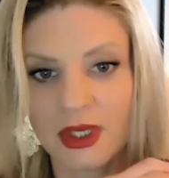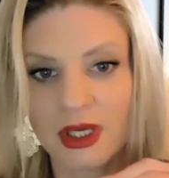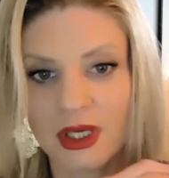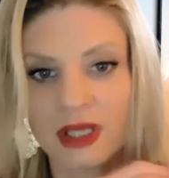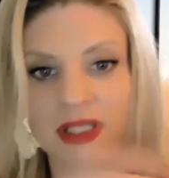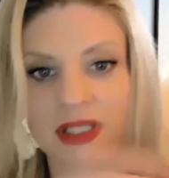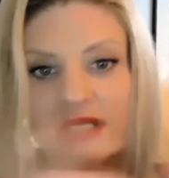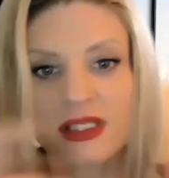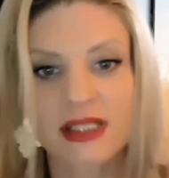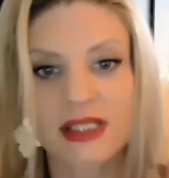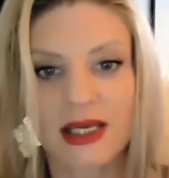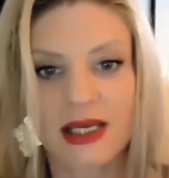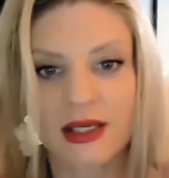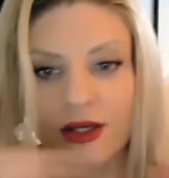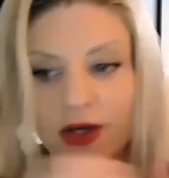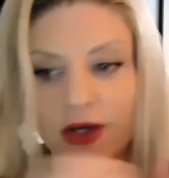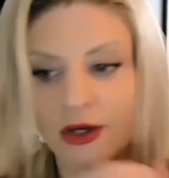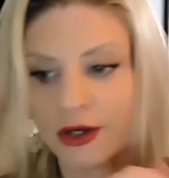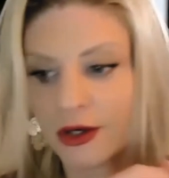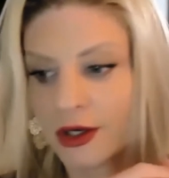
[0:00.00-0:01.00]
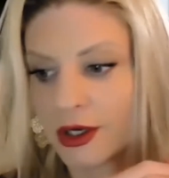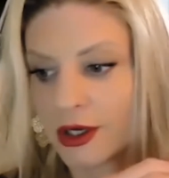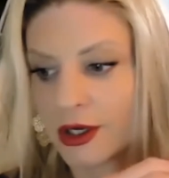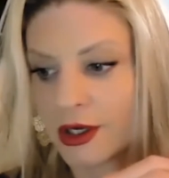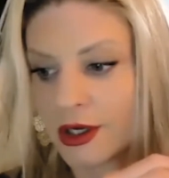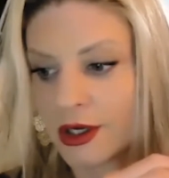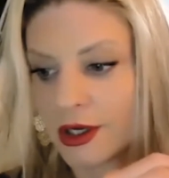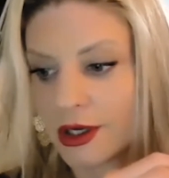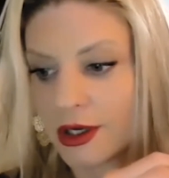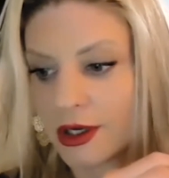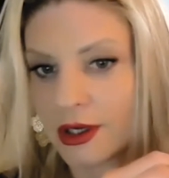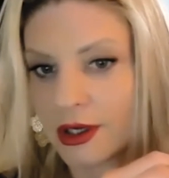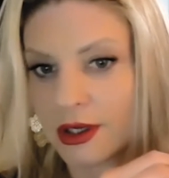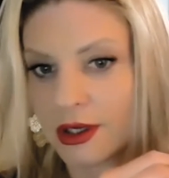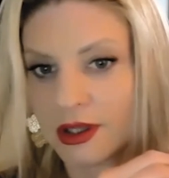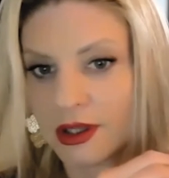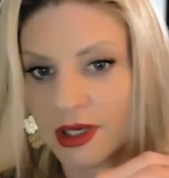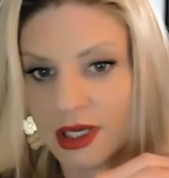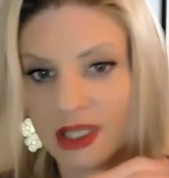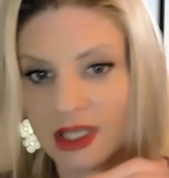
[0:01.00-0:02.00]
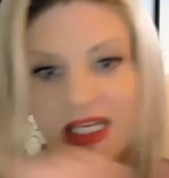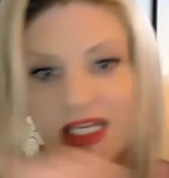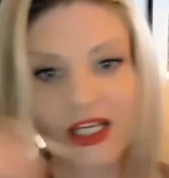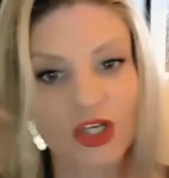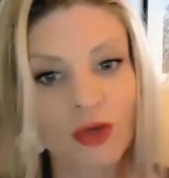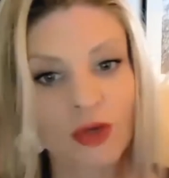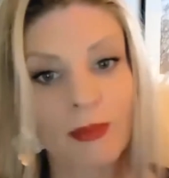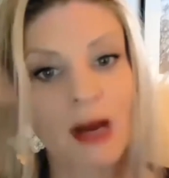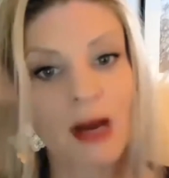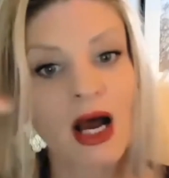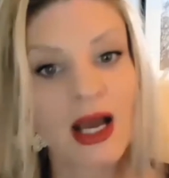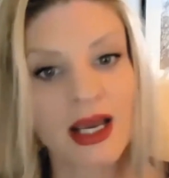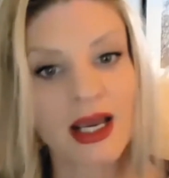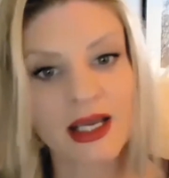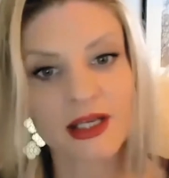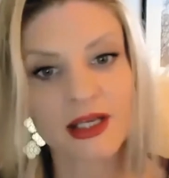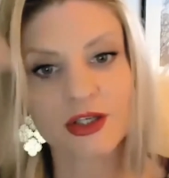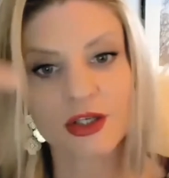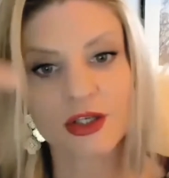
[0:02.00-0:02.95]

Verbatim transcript: Because it's like you're, because in your mind,